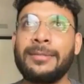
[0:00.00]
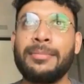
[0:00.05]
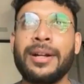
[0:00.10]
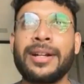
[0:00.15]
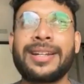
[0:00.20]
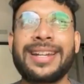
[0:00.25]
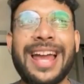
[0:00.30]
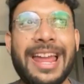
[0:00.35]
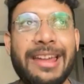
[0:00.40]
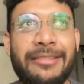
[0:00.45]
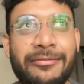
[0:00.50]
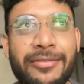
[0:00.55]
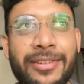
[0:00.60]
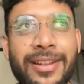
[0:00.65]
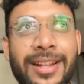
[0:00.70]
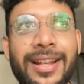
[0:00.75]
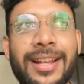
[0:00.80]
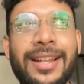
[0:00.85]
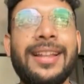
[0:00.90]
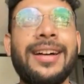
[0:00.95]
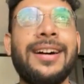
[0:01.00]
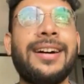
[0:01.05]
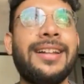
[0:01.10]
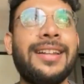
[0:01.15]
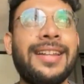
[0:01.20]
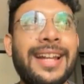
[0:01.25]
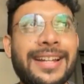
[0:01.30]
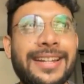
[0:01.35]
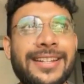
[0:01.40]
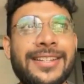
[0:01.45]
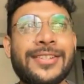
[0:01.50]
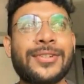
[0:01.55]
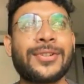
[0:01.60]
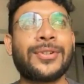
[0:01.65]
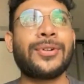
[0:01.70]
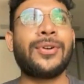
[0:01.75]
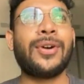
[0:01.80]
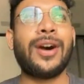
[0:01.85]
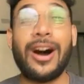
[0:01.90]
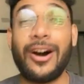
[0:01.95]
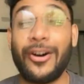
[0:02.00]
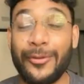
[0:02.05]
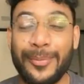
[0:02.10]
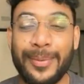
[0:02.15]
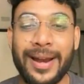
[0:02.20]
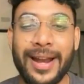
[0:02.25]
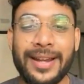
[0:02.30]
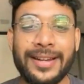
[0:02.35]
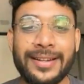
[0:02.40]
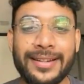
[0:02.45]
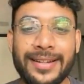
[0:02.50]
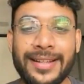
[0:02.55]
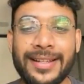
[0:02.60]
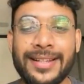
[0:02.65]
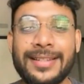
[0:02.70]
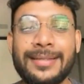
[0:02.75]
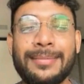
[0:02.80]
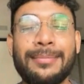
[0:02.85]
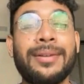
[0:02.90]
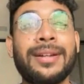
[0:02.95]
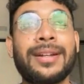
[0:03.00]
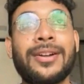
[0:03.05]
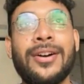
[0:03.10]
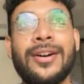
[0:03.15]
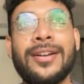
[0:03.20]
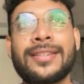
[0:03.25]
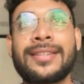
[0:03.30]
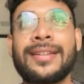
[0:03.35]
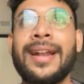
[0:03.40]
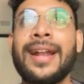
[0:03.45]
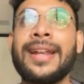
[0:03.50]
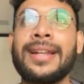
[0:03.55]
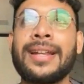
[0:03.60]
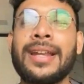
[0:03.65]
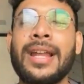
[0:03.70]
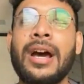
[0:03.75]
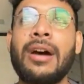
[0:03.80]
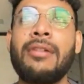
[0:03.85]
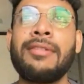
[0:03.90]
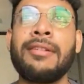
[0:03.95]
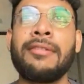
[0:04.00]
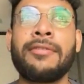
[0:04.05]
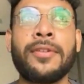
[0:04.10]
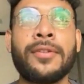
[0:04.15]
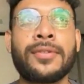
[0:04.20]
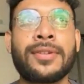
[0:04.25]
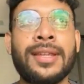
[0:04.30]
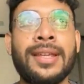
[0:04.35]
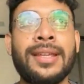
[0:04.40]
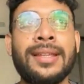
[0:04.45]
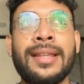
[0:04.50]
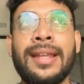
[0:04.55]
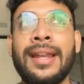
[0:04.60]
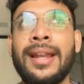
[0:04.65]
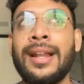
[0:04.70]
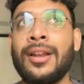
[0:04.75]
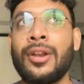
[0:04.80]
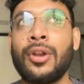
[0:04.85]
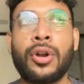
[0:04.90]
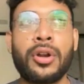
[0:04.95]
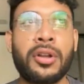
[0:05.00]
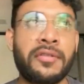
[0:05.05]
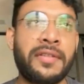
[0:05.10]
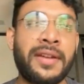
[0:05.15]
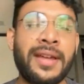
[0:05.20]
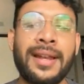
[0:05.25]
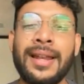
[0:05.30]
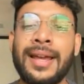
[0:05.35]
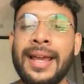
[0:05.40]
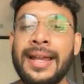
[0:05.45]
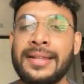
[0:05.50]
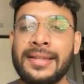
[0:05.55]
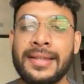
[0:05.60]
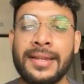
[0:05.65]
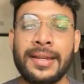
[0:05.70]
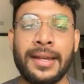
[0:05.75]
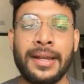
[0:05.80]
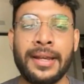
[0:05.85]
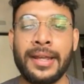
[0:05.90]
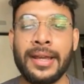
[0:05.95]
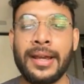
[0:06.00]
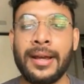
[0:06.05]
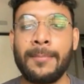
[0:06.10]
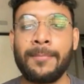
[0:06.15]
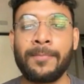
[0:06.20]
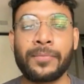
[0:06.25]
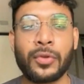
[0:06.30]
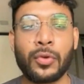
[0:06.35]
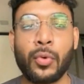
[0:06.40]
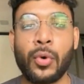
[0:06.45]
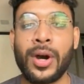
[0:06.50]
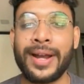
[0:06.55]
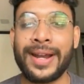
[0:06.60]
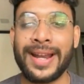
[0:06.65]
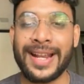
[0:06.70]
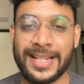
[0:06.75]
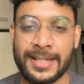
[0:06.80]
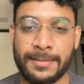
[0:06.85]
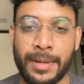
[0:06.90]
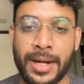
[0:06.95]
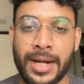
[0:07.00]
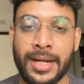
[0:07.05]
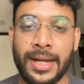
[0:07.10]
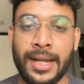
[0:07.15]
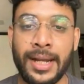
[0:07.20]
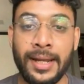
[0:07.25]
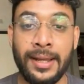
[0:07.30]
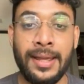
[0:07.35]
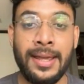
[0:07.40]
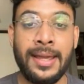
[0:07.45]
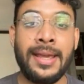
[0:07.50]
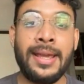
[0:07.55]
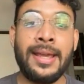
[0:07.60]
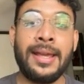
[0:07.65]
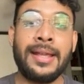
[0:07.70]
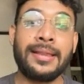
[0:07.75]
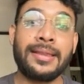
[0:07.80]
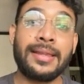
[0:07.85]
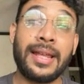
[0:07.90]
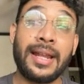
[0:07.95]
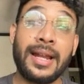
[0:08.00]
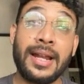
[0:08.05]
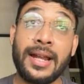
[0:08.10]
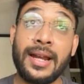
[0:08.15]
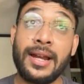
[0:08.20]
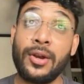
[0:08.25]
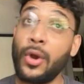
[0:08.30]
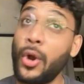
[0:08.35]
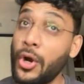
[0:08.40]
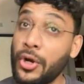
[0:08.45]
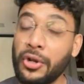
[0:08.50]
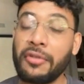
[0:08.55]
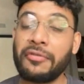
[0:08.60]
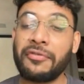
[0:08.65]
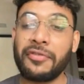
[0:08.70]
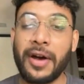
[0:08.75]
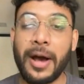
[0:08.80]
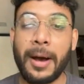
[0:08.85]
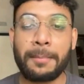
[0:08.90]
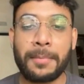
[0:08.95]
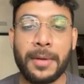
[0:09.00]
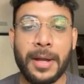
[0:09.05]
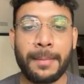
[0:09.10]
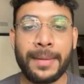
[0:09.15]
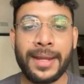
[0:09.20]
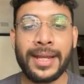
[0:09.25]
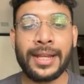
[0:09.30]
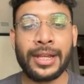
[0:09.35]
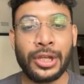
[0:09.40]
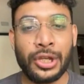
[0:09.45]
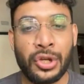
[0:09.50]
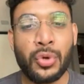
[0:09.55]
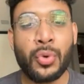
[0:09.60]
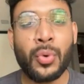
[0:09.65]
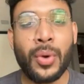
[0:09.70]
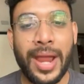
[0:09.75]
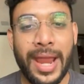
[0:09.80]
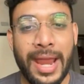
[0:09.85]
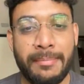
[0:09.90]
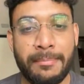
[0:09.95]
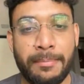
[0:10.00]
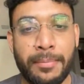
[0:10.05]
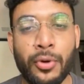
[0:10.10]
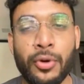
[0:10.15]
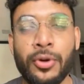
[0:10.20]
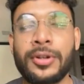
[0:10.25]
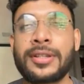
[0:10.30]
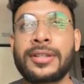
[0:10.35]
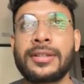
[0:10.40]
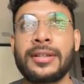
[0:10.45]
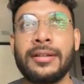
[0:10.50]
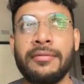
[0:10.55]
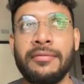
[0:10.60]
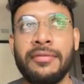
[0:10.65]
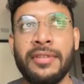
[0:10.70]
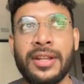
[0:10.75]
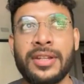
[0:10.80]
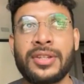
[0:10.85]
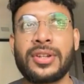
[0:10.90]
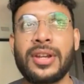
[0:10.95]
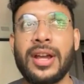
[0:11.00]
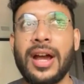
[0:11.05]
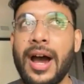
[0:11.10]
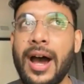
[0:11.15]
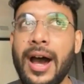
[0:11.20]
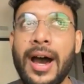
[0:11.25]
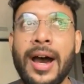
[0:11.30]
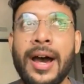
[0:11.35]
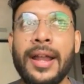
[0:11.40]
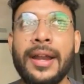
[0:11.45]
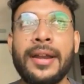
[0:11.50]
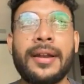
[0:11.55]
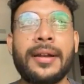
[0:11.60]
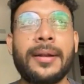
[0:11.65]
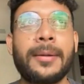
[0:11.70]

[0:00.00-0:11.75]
but time will let us know how bright it is. Because right now, if you see, there are a lot of airlines in India who are expanding. There are a lot of upcoming new airports which are